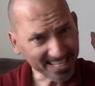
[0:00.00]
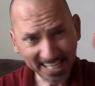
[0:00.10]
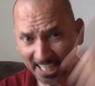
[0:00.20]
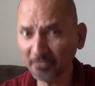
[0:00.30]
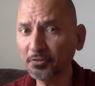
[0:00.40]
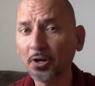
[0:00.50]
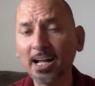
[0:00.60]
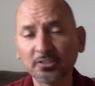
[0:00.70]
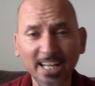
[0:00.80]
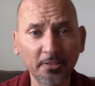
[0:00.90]
If you're
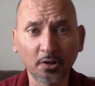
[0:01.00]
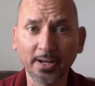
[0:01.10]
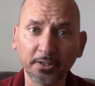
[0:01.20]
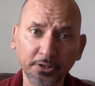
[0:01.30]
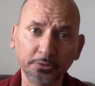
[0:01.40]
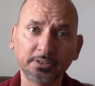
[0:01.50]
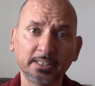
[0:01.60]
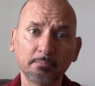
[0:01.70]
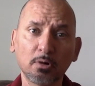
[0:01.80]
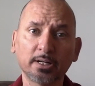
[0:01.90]
outside the greater
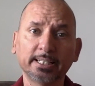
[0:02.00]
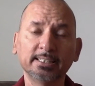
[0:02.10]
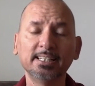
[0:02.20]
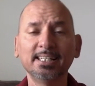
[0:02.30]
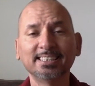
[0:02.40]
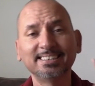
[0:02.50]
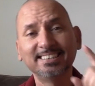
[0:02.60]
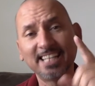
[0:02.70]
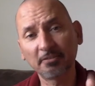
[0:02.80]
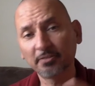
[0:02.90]
Houston market,
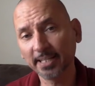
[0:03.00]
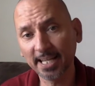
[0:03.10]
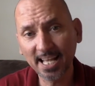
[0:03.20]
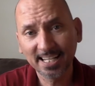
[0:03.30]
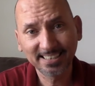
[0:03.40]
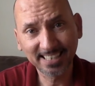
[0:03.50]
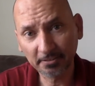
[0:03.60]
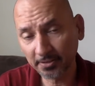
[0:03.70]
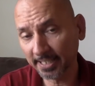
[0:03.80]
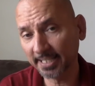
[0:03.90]
definitely
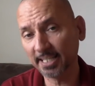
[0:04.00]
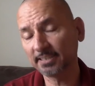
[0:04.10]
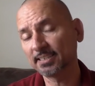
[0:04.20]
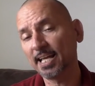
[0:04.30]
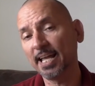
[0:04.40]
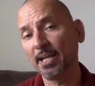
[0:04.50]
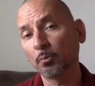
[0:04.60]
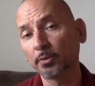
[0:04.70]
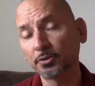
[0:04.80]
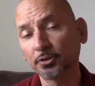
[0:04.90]
get a
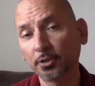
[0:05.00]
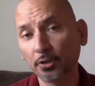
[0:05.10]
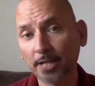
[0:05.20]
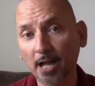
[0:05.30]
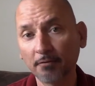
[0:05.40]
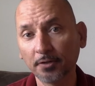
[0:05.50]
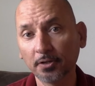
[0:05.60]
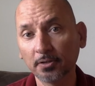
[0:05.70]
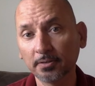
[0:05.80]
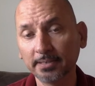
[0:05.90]
realtor to look out for
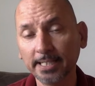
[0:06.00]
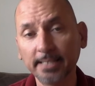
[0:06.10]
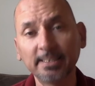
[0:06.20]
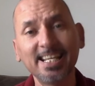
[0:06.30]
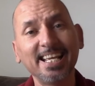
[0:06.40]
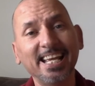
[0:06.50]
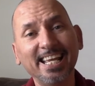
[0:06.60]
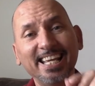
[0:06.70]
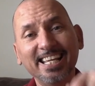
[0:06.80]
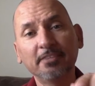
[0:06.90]
your needs.
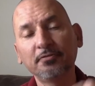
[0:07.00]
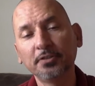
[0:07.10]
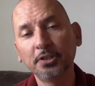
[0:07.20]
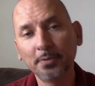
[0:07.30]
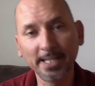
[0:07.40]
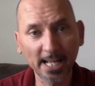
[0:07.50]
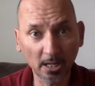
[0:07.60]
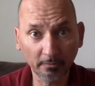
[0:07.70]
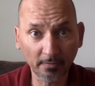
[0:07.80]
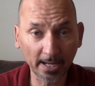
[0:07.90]
If you need
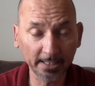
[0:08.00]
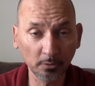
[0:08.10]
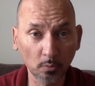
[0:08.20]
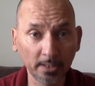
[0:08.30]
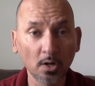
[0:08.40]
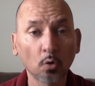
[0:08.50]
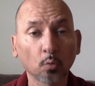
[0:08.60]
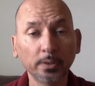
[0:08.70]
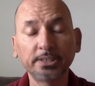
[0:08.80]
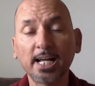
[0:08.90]
help finding one,
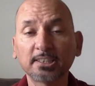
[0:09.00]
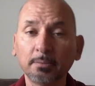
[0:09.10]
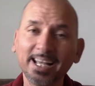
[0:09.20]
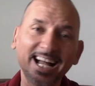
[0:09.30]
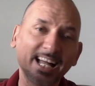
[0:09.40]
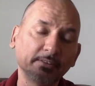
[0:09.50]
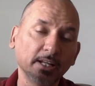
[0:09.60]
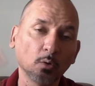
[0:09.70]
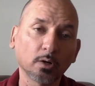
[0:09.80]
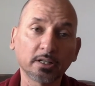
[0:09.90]
reach out to me. I have a
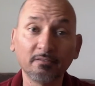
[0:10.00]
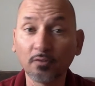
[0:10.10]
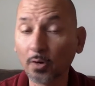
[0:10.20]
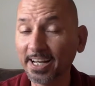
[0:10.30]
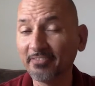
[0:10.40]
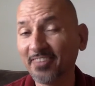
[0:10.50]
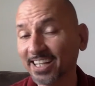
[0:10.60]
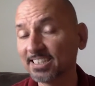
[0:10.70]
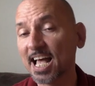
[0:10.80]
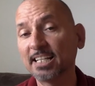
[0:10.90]
network of great,
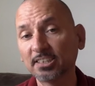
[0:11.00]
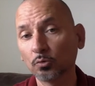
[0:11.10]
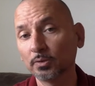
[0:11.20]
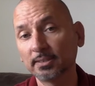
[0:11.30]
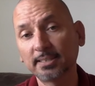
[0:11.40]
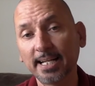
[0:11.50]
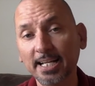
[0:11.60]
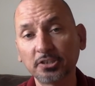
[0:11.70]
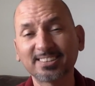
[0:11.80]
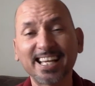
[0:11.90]
fantastic real estate
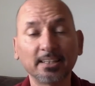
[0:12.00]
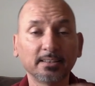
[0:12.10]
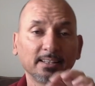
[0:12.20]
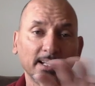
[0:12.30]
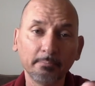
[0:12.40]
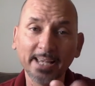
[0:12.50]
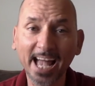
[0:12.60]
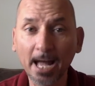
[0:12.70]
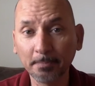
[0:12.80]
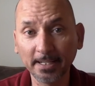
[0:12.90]
agents I'd be
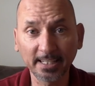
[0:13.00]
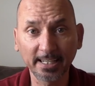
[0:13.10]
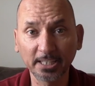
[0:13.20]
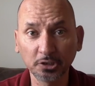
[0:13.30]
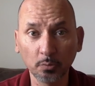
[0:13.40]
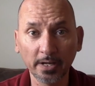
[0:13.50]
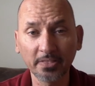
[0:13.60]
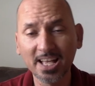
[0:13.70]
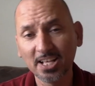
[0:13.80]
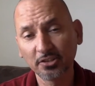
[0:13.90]
happy to connect you with
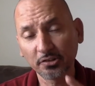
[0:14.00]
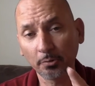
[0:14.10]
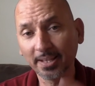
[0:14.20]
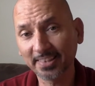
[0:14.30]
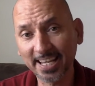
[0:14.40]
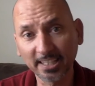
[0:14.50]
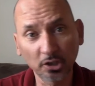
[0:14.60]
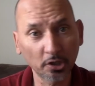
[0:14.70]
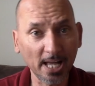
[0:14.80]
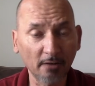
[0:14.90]
so that they can
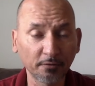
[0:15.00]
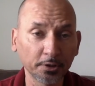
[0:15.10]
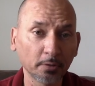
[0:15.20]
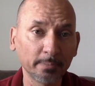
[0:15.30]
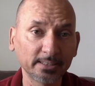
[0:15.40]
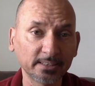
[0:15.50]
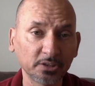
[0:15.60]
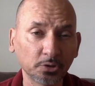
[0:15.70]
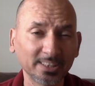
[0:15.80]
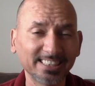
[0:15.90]
look out for your best
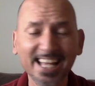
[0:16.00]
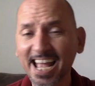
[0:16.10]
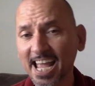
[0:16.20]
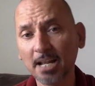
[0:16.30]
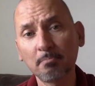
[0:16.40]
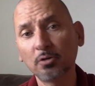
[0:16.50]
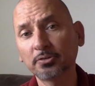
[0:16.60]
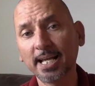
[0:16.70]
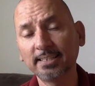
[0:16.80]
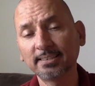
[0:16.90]
interest. And in most
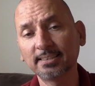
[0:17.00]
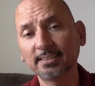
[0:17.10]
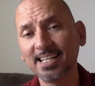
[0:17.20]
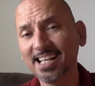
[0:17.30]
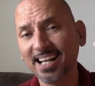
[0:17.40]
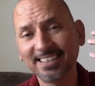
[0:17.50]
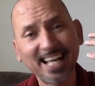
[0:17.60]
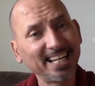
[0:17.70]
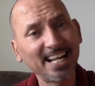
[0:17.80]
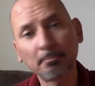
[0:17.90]
cases,
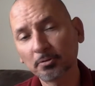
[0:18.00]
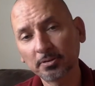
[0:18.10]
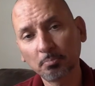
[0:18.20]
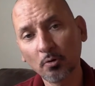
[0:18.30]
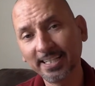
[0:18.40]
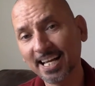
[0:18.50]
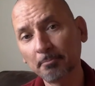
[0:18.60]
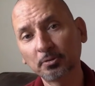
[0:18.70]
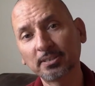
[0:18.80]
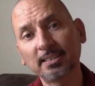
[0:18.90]

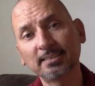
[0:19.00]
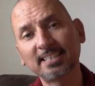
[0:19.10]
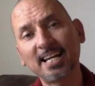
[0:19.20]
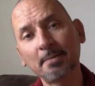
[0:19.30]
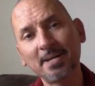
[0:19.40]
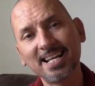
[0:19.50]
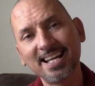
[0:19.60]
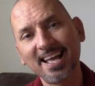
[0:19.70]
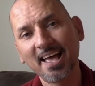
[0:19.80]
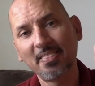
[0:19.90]
99.9% of the time,
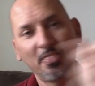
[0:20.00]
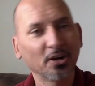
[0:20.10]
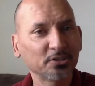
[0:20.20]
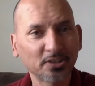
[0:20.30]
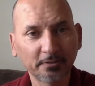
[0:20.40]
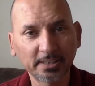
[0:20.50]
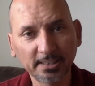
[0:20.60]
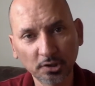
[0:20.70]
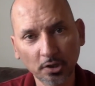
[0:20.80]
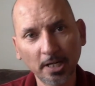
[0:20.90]
their
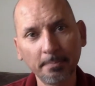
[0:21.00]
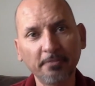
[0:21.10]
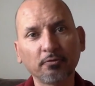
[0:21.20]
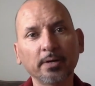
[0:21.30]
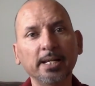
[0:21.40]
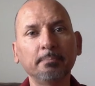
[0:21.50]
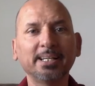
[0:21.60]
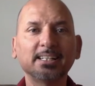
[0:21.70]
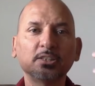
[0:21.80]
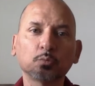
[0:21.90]
services are going to be free
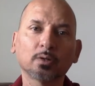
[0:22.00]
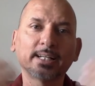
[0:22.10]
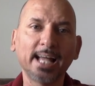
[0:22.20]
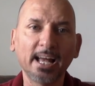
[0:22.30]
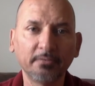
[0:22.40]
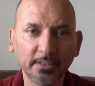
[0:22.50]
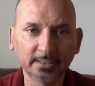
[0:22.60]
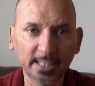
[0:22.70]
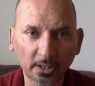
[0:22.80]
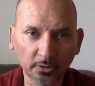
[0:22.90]
because we're going to have the
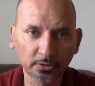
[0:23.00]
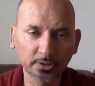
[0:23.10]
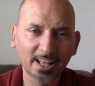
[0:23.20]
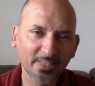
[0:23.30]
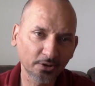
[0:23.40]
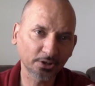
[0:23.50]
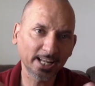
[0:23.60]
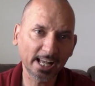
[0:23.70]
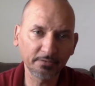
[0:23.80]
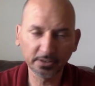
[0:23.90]
sellers. They're going to
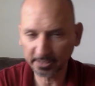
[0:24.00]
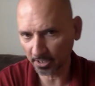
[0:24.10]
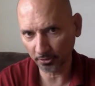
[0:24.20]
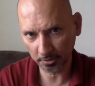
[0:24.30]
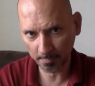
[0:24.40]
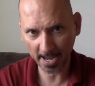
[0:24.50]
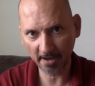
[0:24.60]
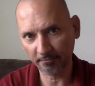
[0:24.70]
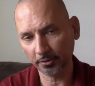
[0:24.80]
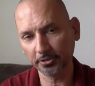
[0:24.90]
have the sellers pay
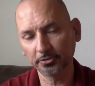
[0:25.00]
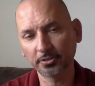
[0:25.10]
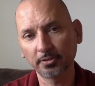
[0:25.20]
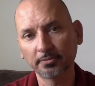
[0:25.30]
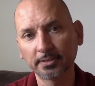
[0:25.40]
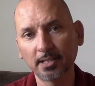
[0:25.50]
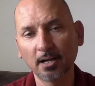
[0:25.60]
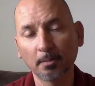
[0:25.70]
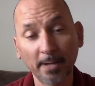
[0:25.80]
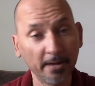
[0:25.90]
for your service
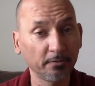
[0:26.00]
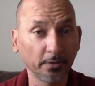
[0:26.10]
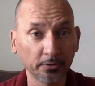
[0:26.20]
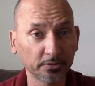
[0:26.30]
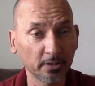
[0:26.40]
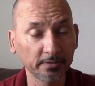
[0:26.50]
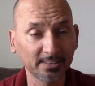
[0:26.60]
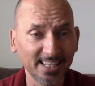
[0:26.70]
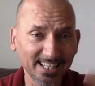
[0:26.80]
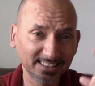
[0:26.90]
or pay for their service
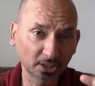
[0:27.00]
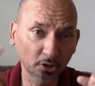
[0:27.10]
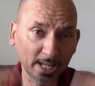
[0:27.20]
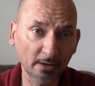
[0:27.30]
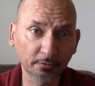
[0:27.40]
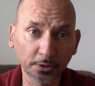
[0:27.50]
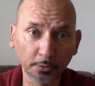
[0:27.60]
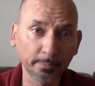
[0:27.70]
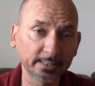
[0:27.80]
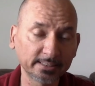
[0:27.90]
to look out for your
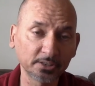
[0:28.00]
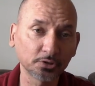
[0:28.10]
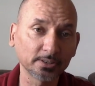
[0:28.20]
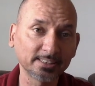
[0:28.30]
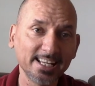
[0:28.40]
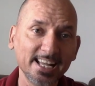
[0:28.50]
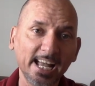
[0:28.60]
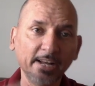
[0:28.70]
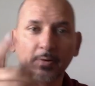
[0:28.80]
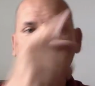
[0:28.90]
best interest.
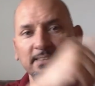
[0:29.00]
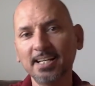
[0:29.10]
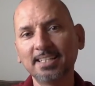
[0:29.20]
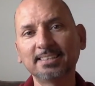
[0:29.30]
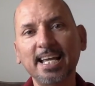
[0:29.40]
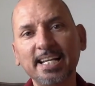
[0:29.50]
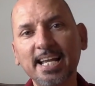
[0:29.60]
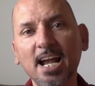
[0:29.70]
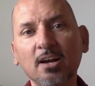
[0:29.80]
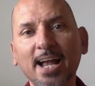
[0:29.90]
Anyways, take
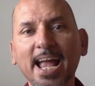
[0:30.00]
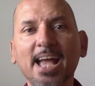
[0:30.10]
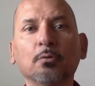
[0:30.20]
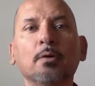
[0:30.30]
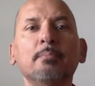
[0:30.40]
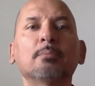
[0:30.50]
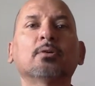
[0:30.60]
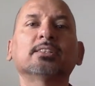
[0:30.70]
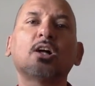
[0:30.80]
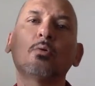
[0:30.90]
care, and remember,
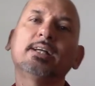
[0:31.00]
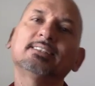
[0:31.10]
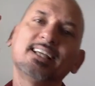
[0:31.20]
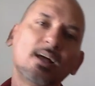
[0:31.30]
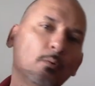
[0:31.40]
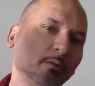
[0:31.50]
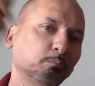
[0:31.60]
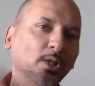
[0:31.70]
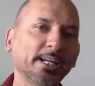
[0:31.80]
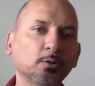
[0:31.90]
as always, with
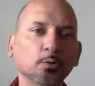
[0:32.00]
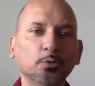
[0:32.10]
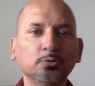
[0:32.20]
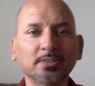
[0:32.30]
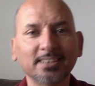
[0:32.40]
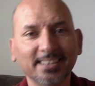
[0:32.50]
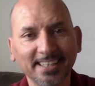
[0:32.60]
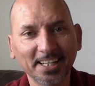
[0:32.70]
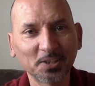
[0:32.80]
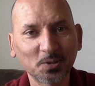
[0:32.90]
Blaine Cruse,
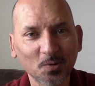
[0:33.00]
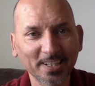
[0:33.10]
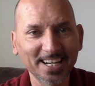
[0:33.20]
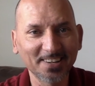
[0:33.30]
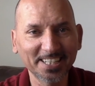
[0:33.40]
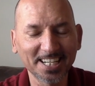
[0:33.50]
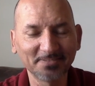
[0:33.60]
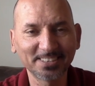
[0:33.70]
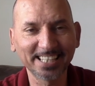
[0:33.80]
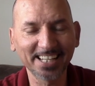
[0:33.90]
extraordinary
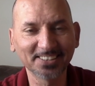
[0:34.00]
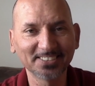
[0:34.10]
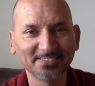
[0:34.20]
comes standard.